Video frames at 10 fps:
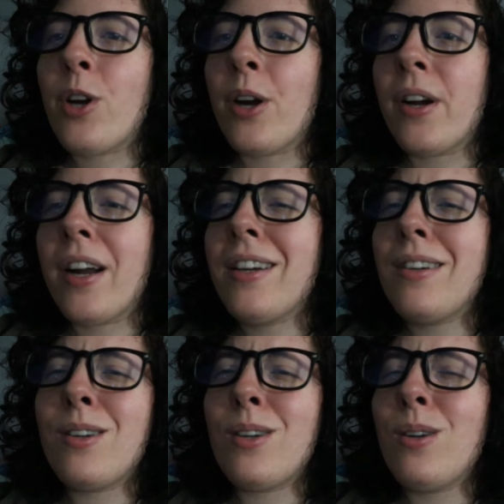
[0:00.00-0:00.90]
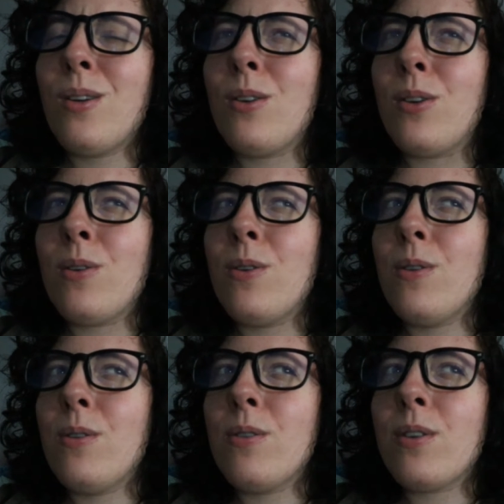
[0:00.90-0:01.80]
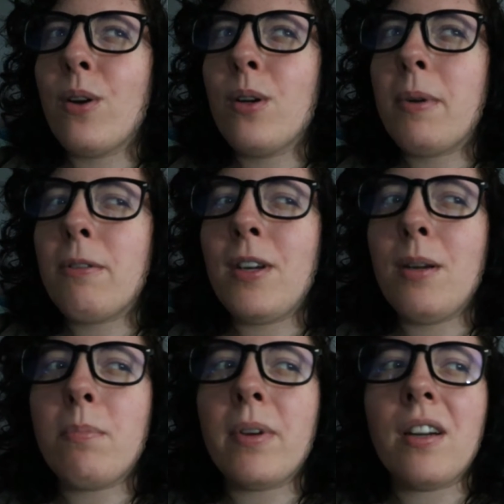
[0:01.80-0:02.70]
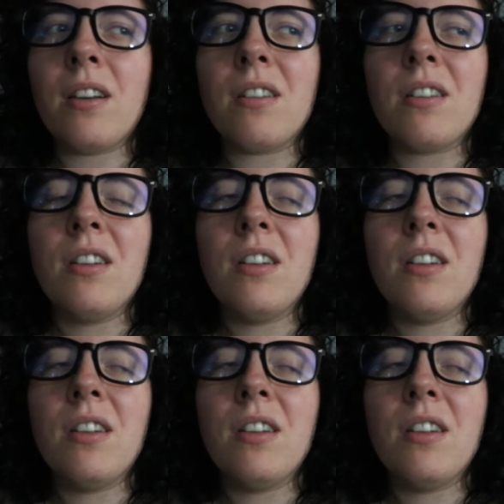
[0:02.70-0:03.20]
shocker. I could still do soak my feet, but